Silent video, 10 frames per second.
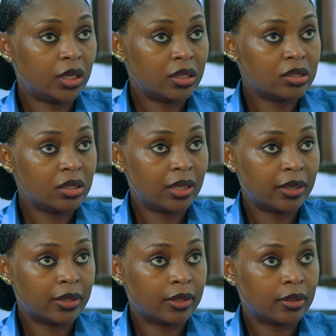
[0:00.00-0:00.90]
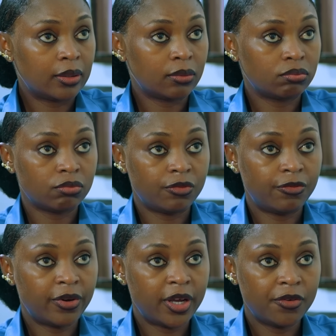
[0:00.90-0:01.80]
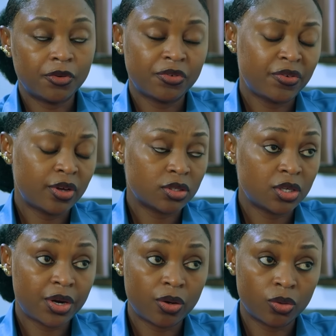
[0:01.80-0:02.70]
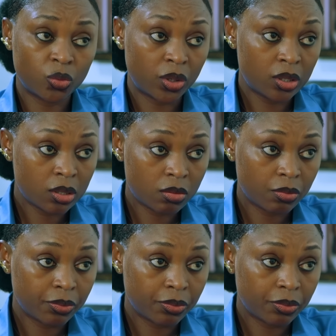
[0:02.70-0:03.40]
Let's say like 500,000 naira onward